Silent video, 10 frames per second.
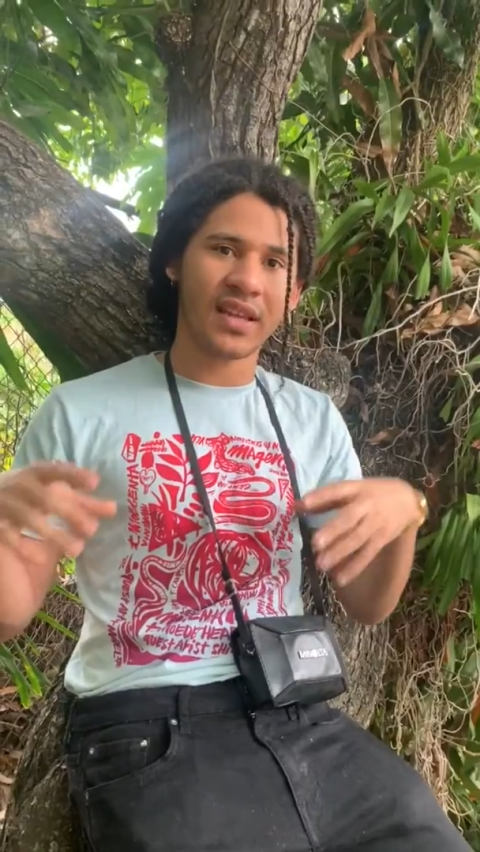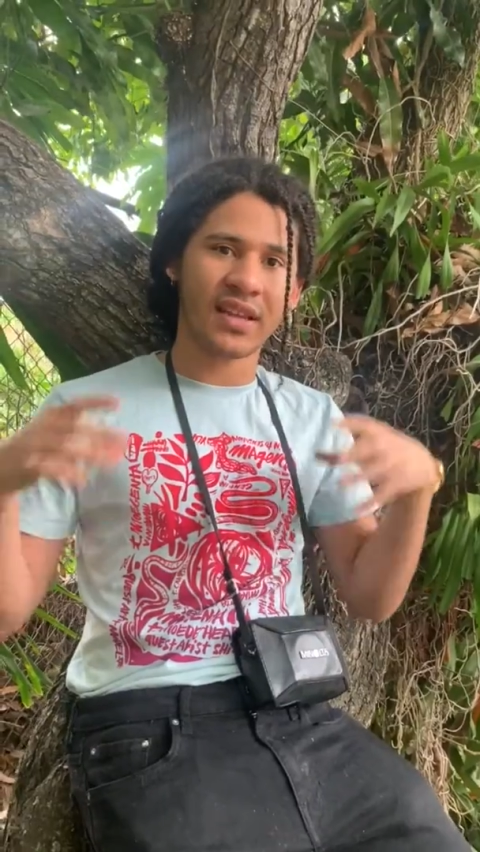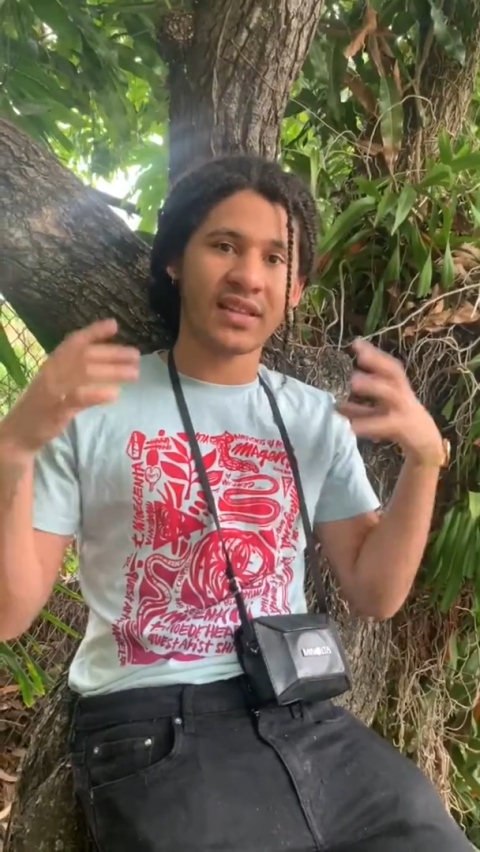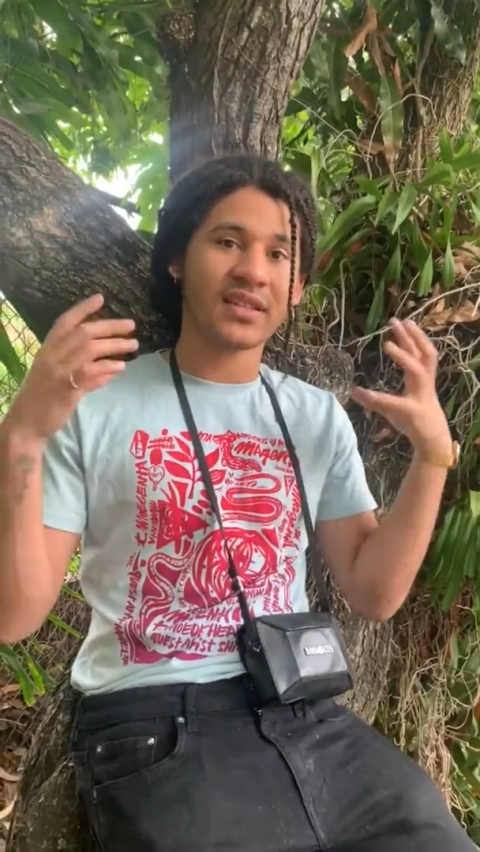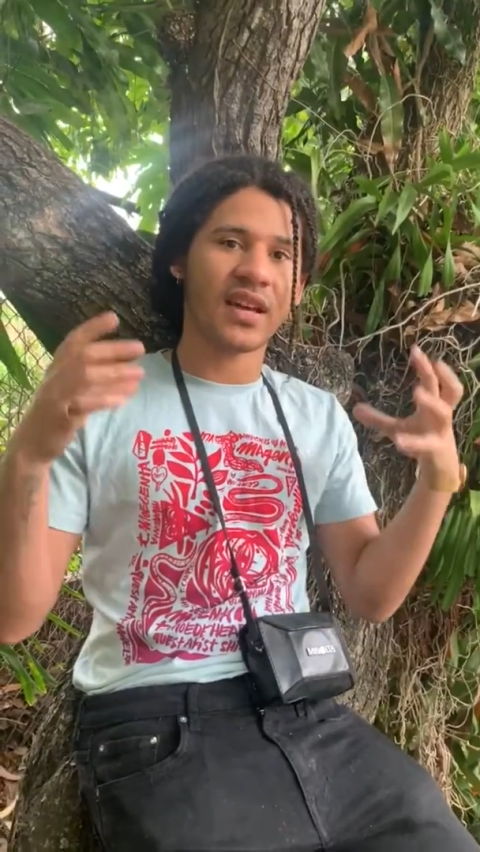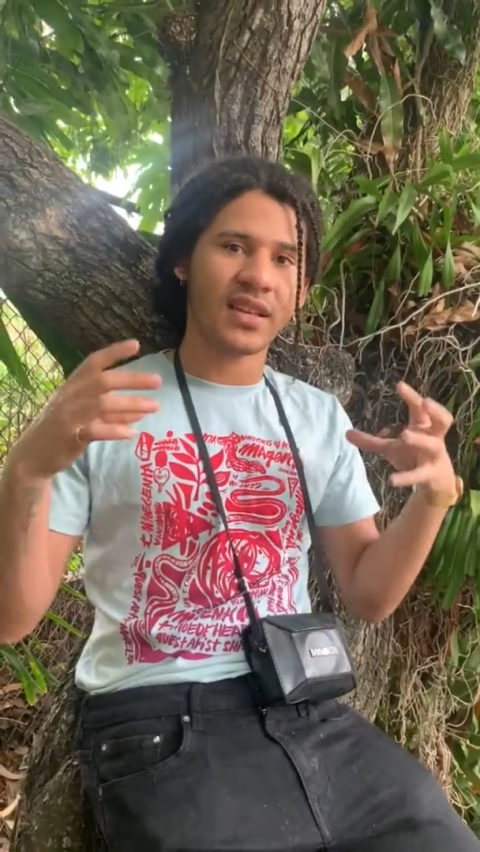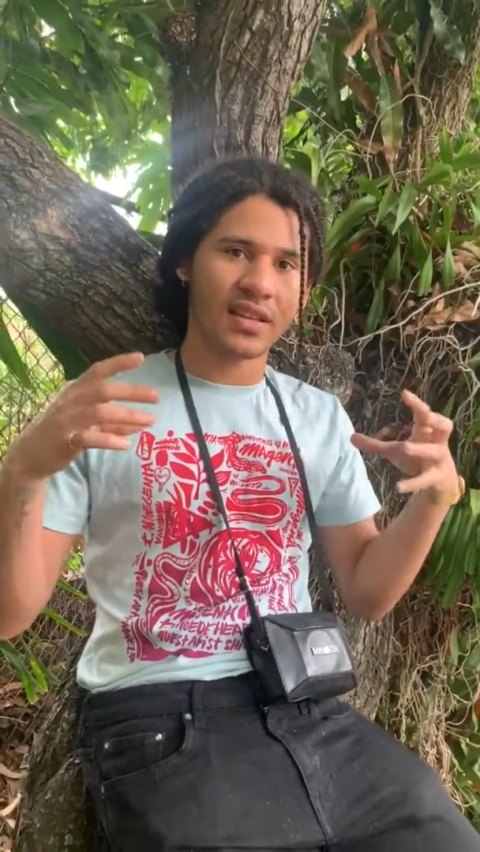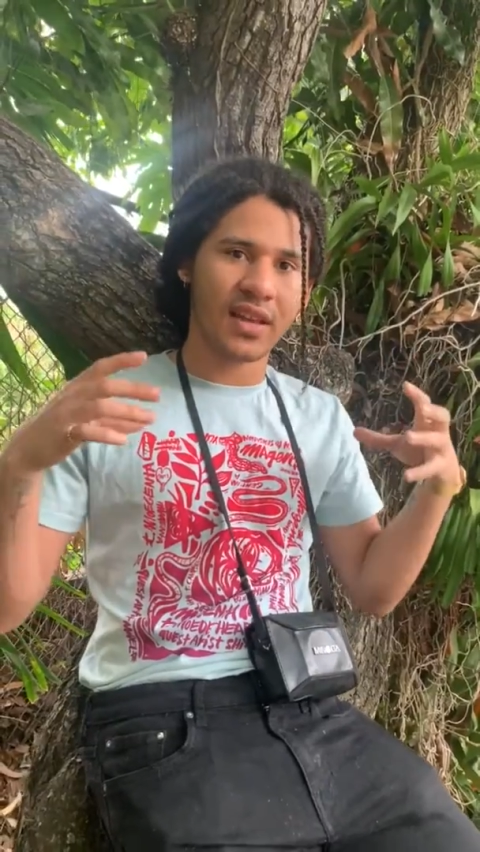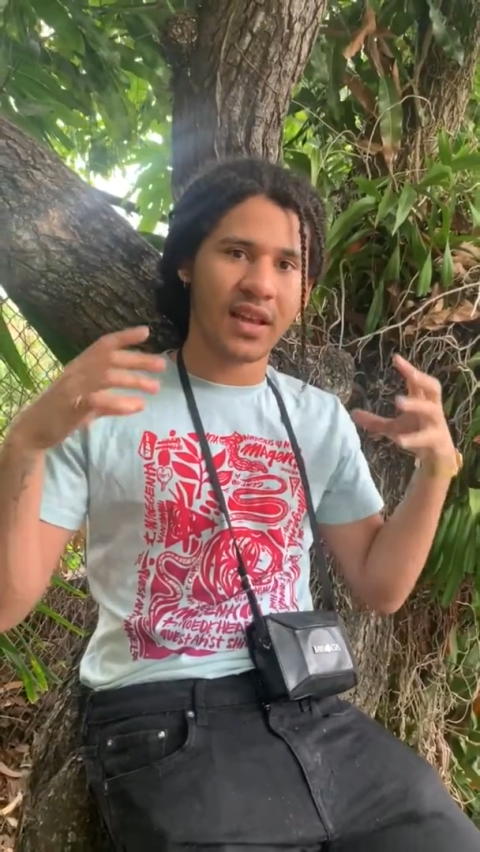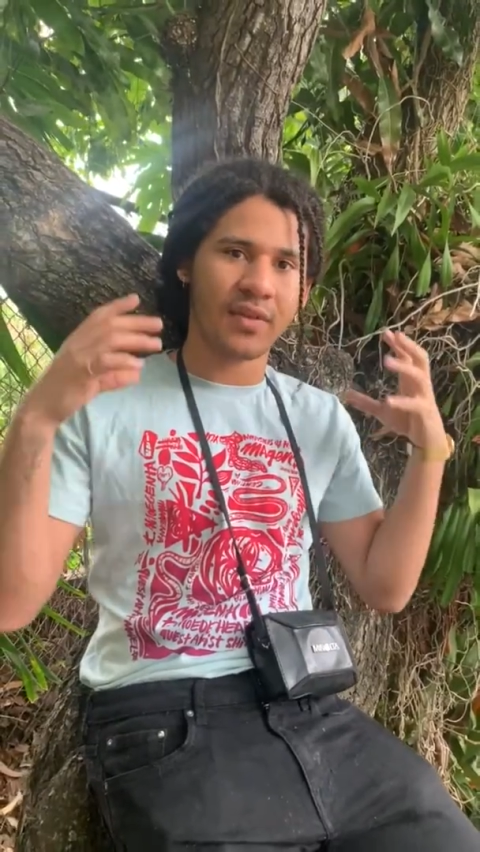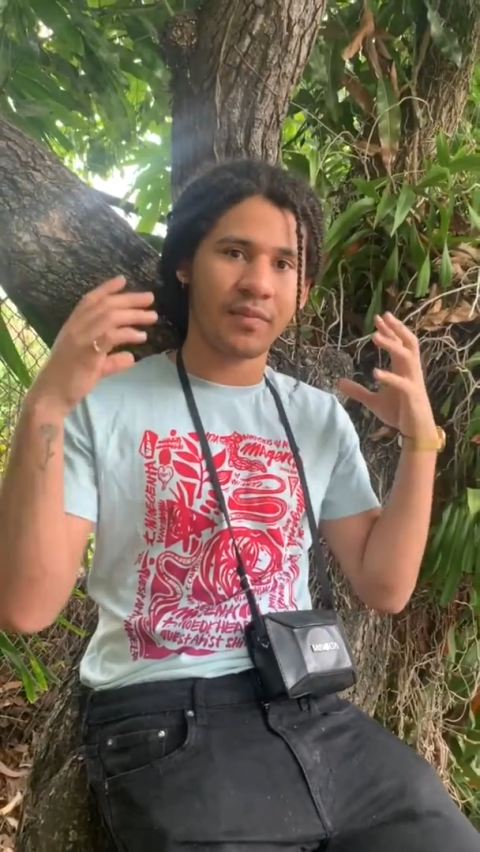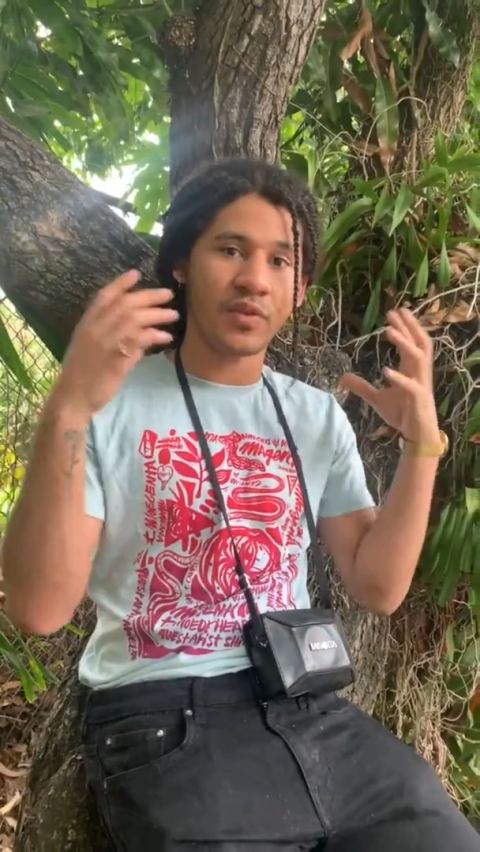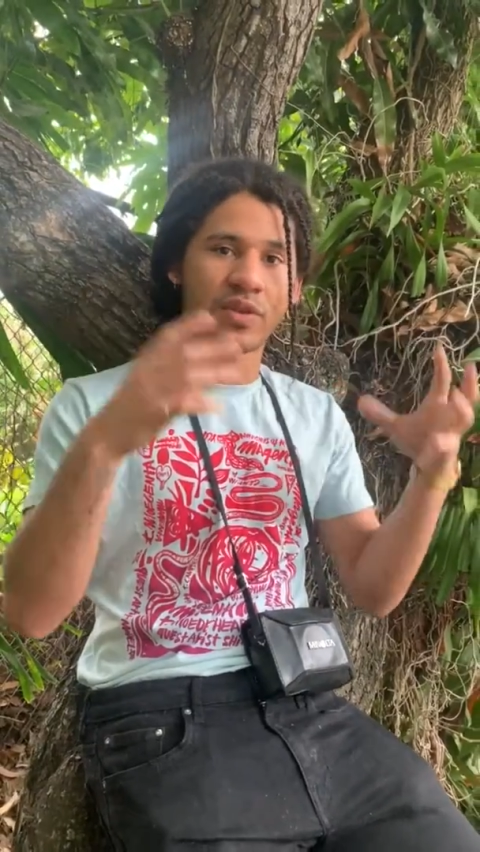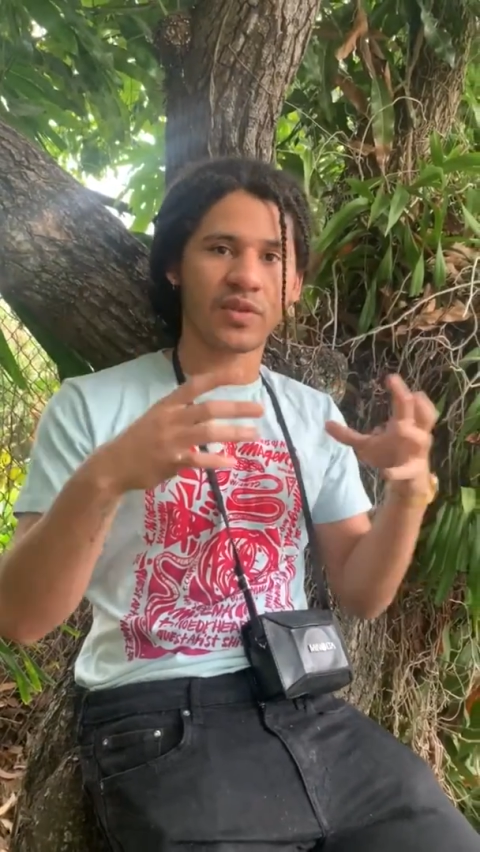I decided that music